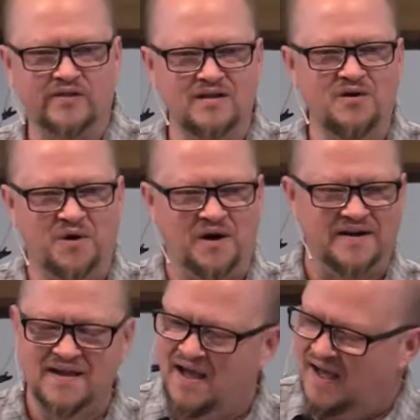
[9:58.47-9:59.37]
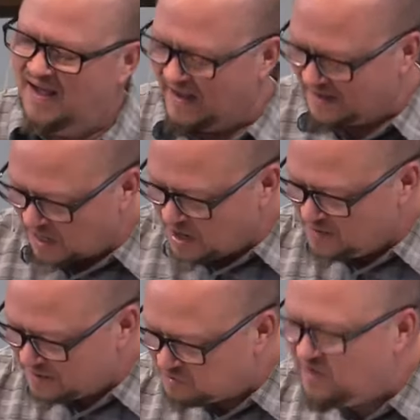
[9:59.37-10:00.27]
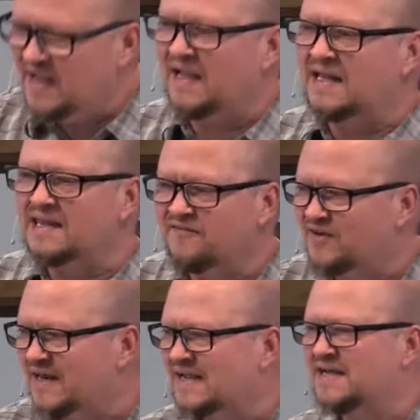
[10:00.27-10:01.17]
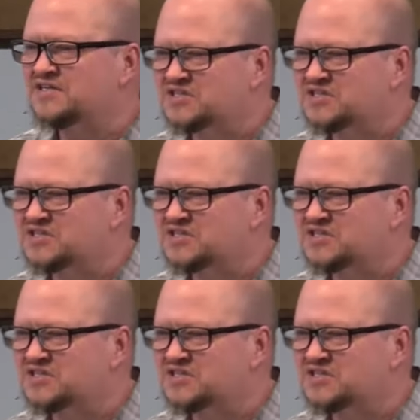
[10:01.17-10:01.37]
the Lord. Uh, go and read Leviticus